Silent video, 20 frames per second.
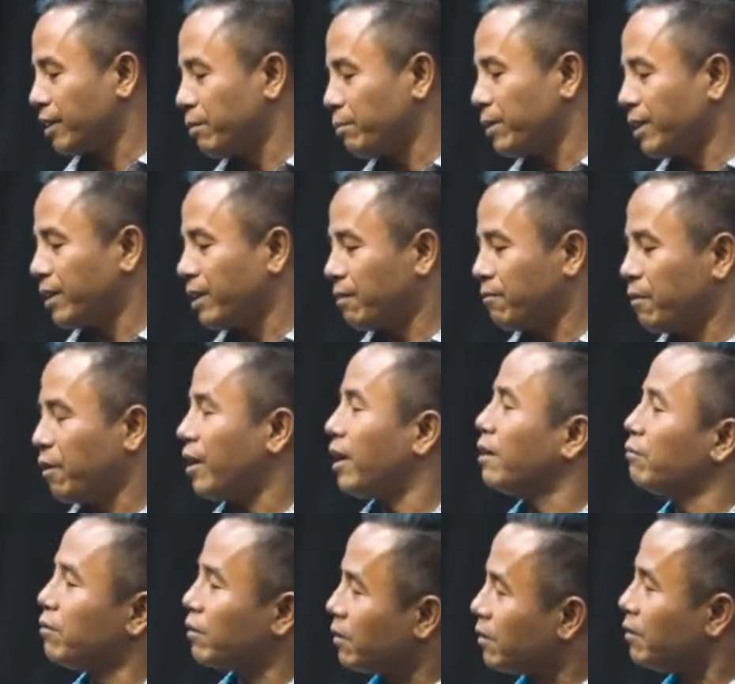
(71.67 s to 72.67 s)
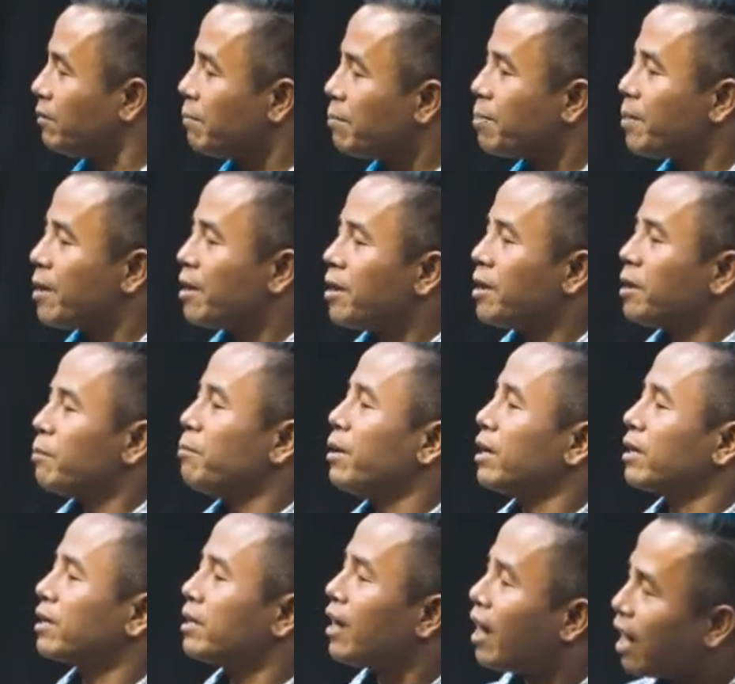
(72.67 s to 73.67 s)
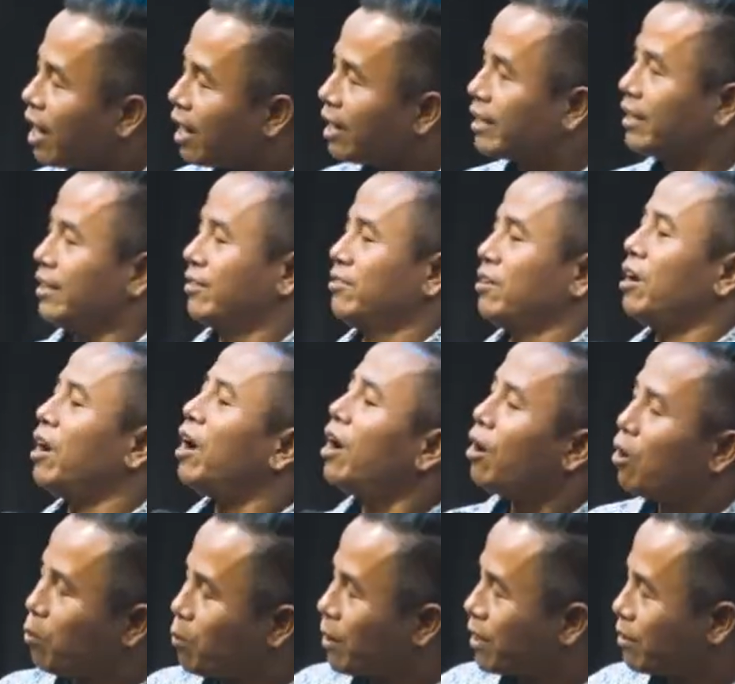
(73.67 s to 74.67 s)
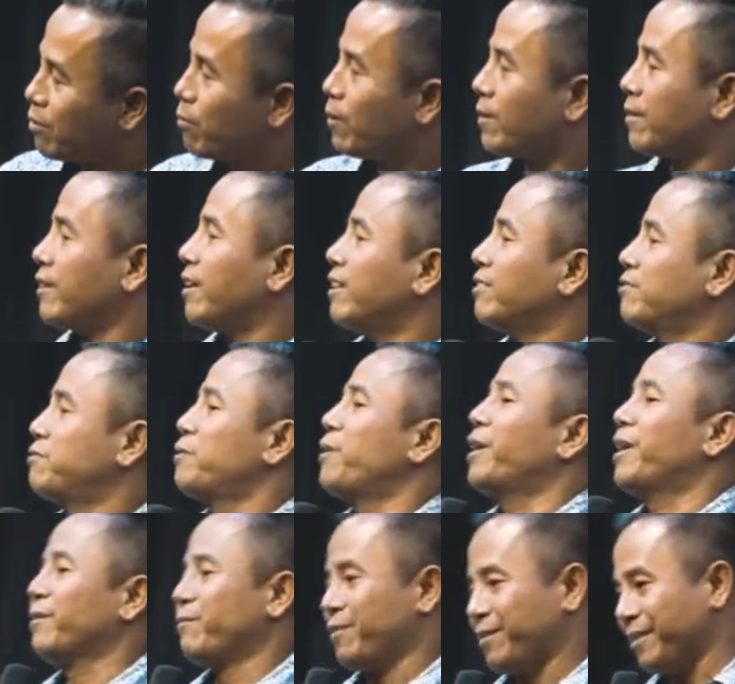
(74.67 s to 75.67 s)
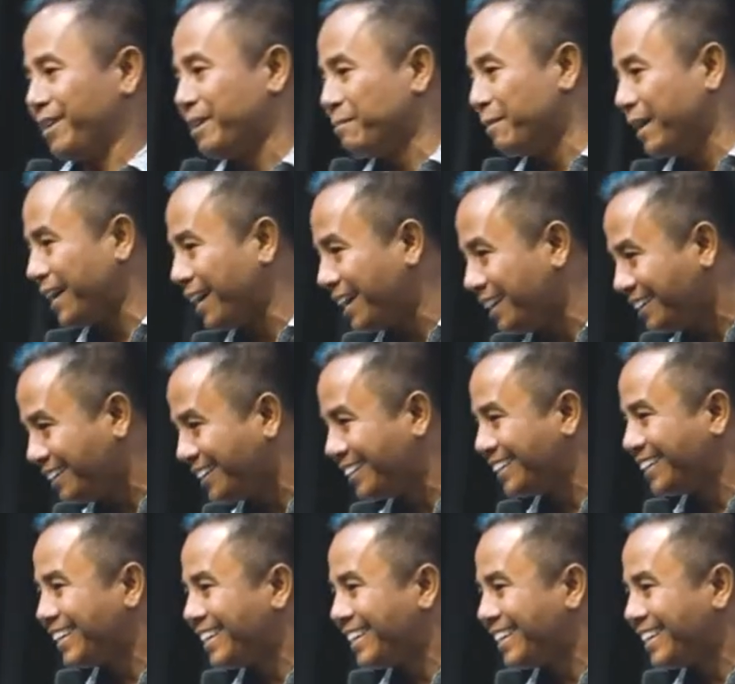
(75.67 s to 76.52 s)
going to be there forever, but God is always with us forever. Amen?